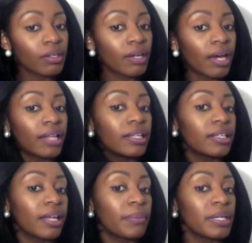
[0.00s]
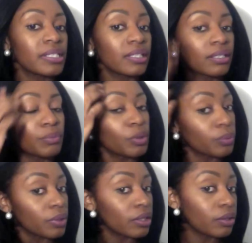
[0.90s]
I think that makes it look more
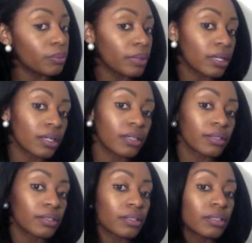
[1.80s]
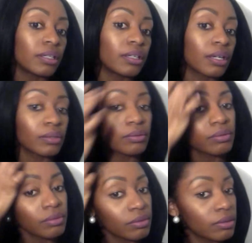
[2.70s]
real, but you know,
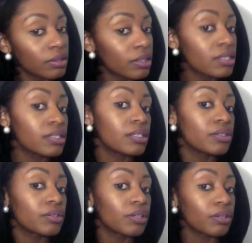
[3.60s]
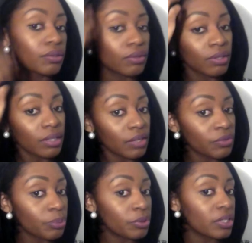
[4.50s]
it's still cute. If
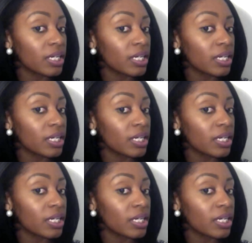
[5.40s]
you pull your